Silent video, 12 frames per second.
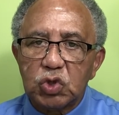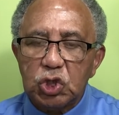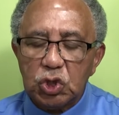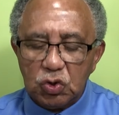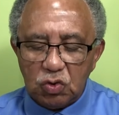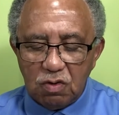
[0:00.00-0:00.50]

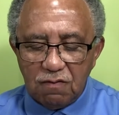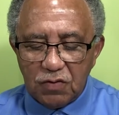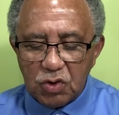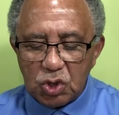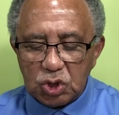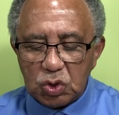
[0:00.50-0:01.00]
2,
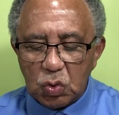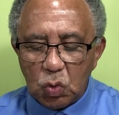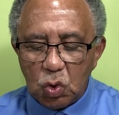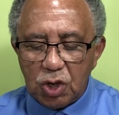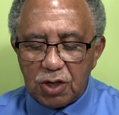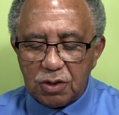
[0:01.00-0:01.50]
verse
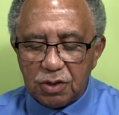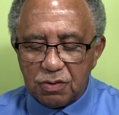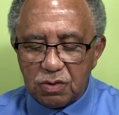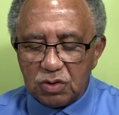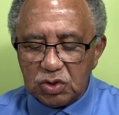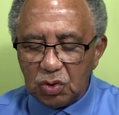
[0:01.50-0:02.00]
1
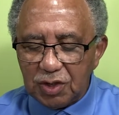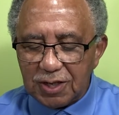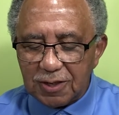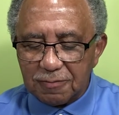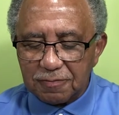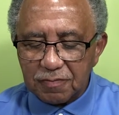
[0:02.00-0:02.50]
through 12.